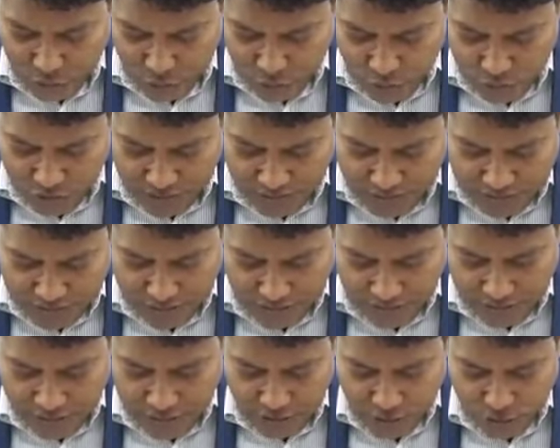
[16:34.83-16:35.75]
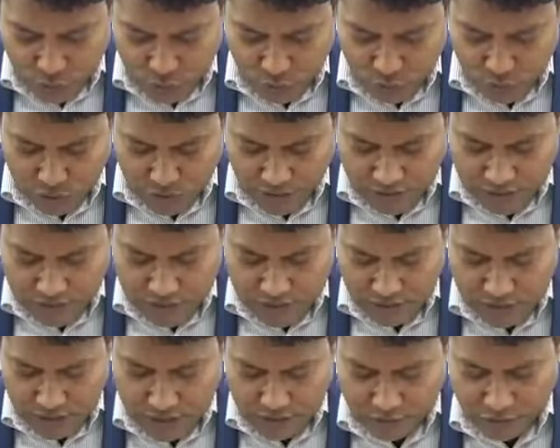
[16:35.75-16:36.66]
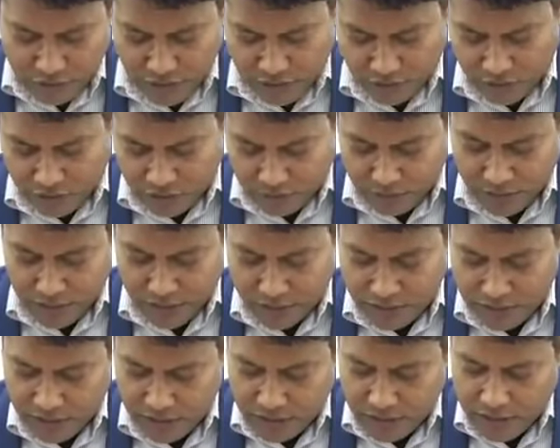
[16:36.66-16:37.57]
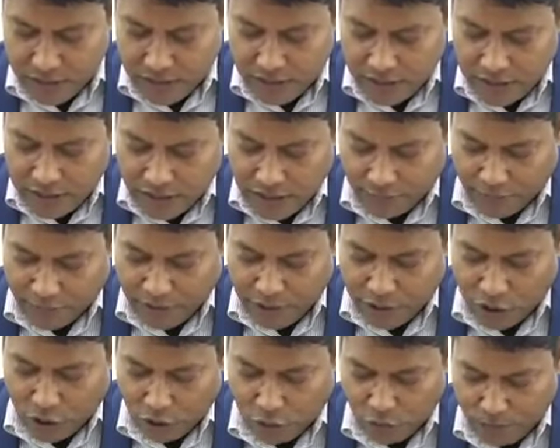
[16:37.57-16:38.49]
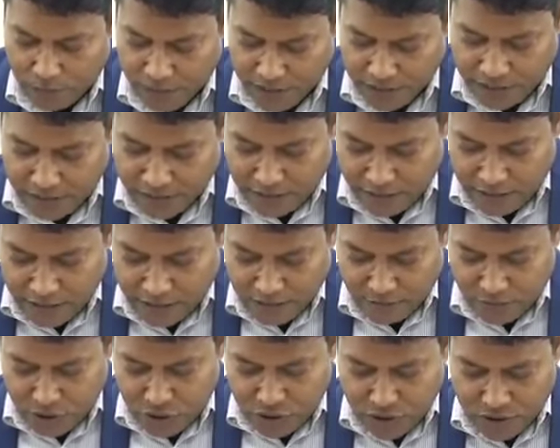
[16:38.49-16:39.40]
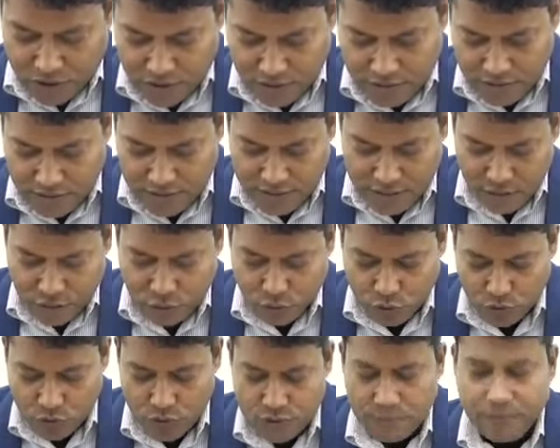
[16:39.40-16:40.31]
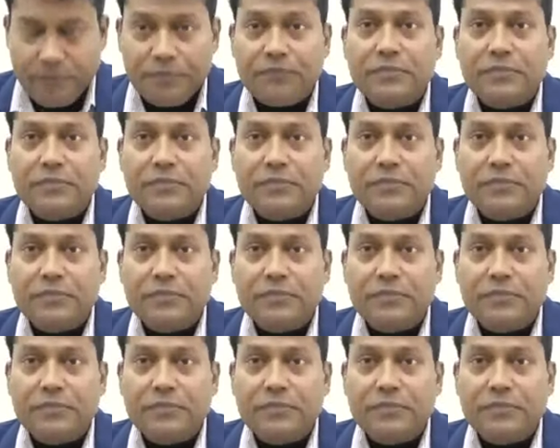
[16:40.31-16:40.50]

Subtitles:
to set target goal range in 5-year plan? I mean, how playing commission set goals?